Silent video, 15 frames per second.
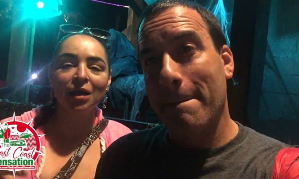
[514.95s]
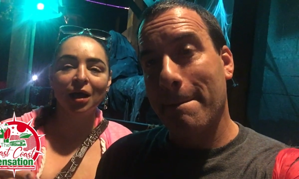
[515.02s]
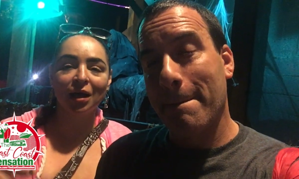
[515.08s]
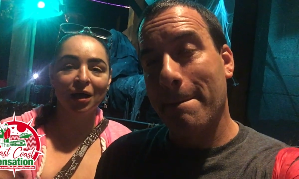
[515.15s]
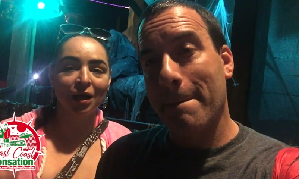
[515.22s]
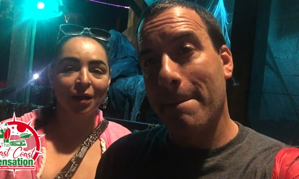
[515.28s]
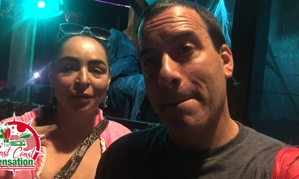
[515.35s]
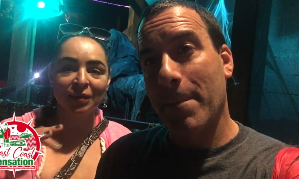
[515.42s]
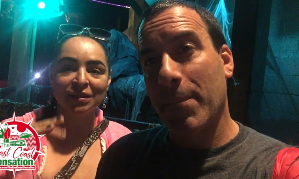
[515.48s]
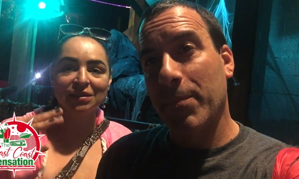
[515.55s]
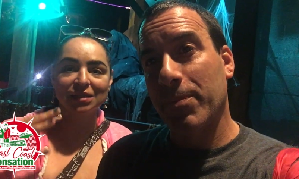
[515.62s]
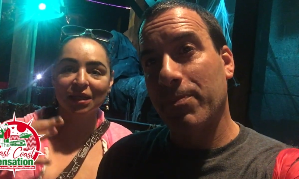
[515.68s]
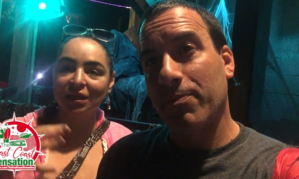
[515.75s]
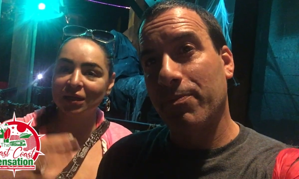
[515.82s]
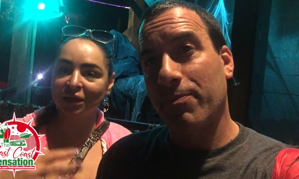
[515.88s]
Speaker 1: Um,
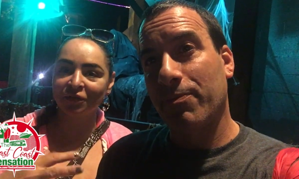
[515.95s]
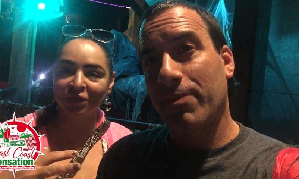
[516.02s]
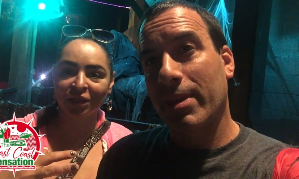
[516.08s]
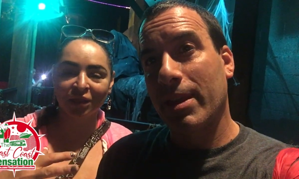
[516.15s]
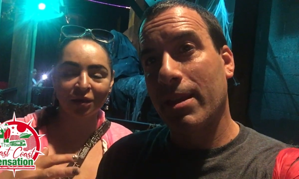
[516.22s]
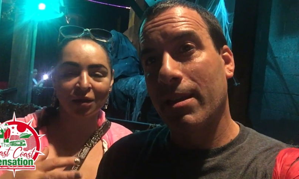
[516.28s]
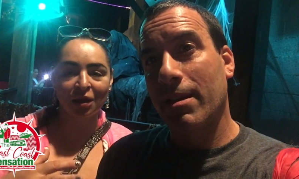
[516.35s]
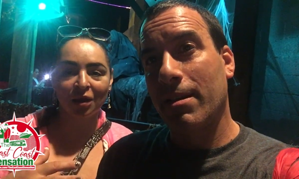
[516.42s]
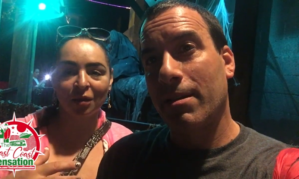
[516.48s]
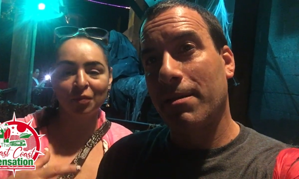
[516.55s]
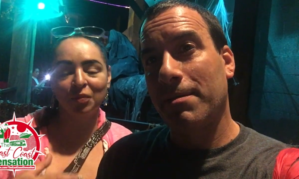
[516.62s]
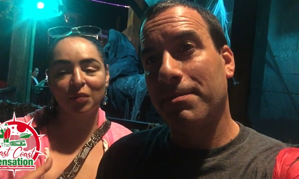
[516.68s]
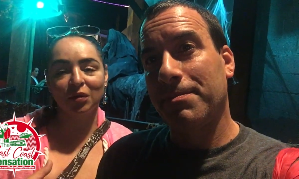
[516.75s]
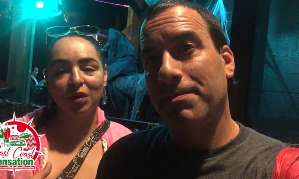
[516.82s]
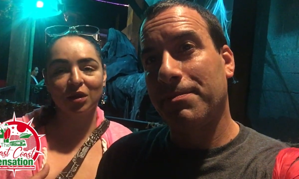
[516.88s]
tighten everything up.
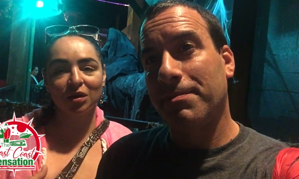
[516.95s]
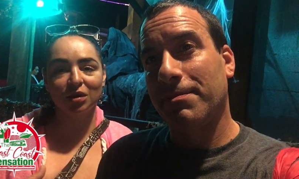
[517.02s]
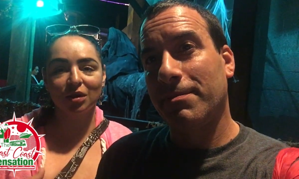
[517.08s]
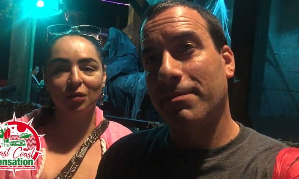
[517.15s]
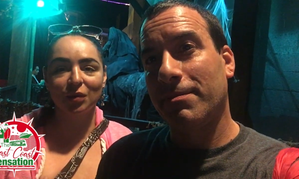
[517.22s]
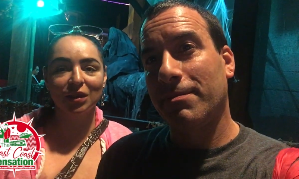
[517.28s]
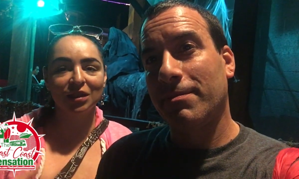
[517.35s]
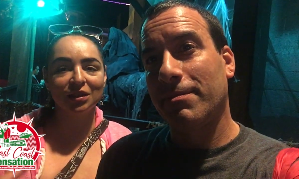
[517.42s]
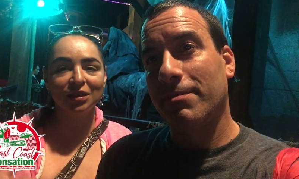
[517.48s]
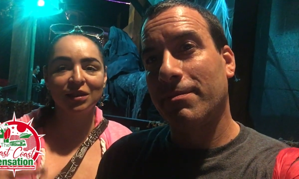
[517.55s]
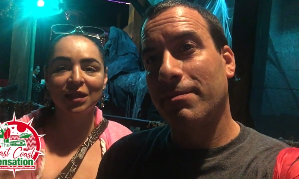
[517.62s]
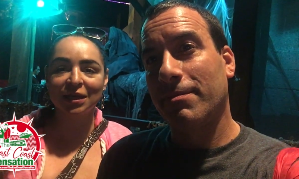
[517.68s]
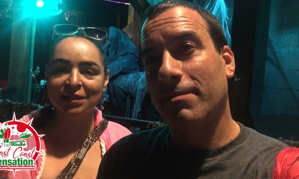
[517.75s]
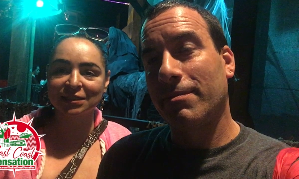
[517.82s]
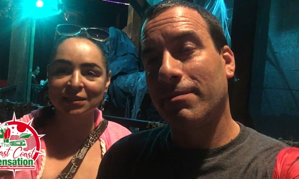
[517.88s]
Come with
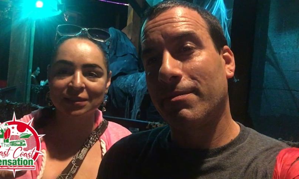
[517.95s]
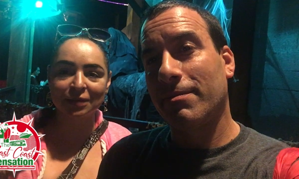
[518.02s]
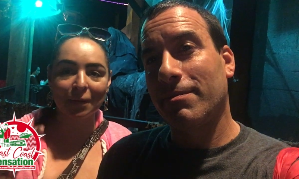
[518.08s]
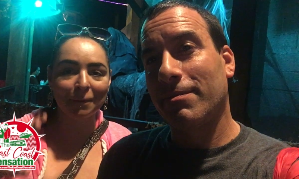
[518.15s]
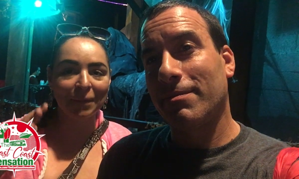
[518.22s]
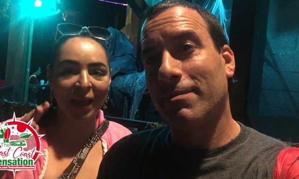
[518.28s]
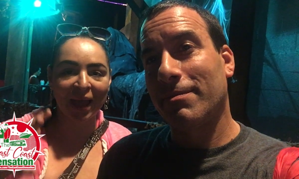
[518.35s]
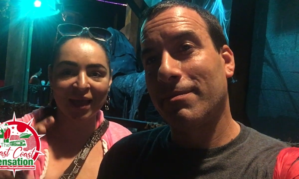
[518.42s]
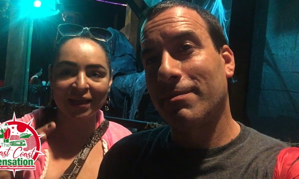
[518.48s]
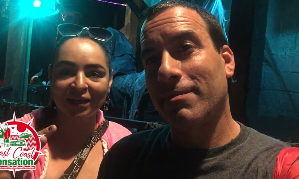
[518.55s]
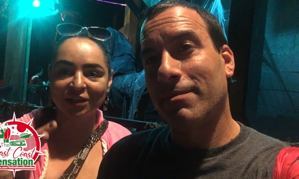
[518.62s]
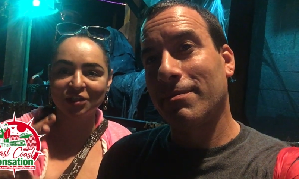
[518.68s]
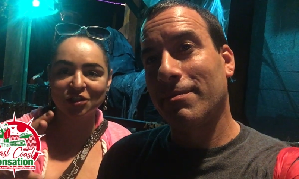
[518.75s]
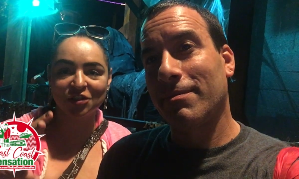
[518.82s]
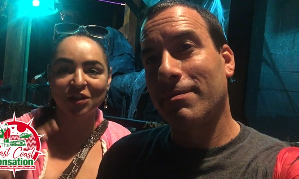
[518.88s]
less
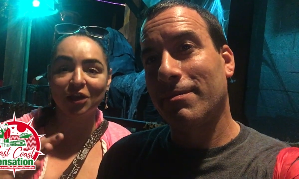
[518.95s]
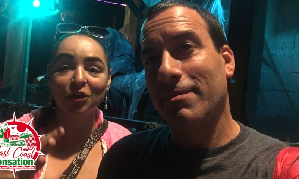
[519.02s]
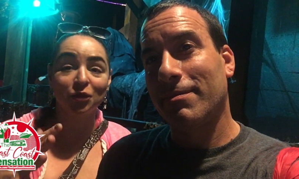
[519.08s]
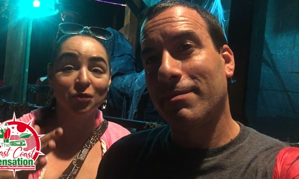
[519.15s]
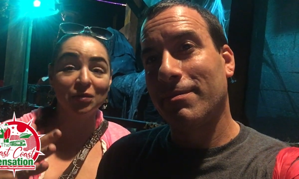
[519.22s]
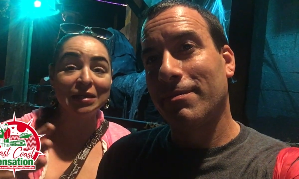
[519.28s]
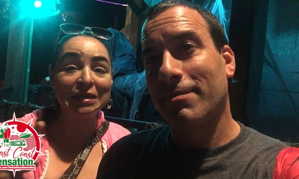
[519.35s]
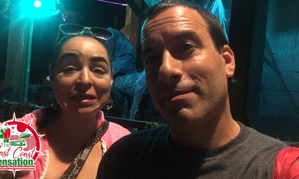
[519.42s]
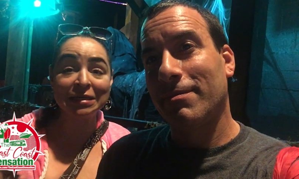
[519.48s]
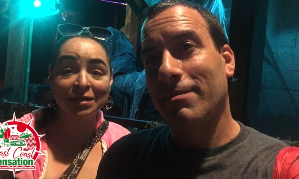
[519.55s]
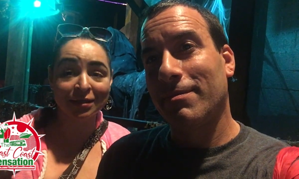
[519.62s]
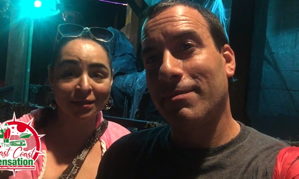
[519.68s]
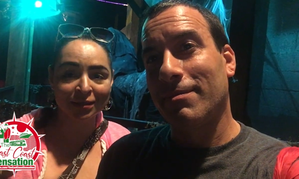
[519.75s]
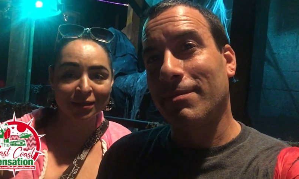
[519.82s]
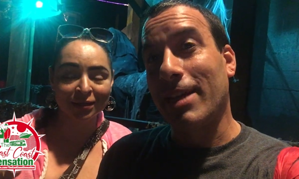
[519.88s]
baggage than you need.